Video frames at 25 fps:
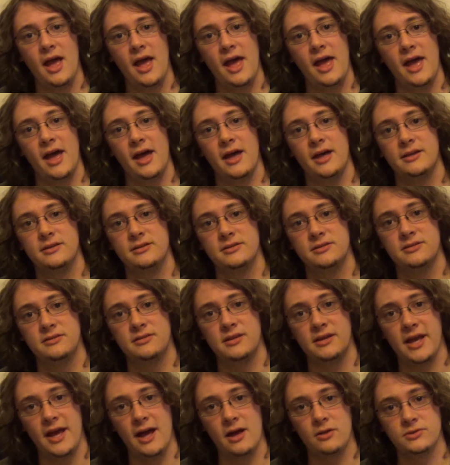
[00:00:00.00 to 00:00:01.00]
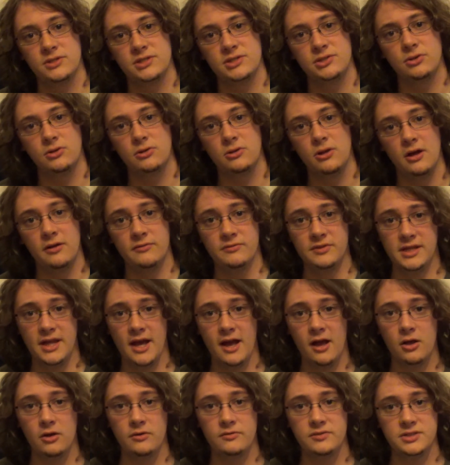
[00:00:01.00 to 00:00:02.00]
And the Council of the
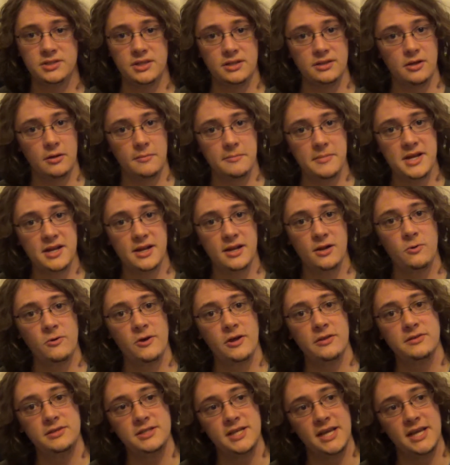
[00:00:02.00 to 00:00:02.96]
Elves that they're meeting with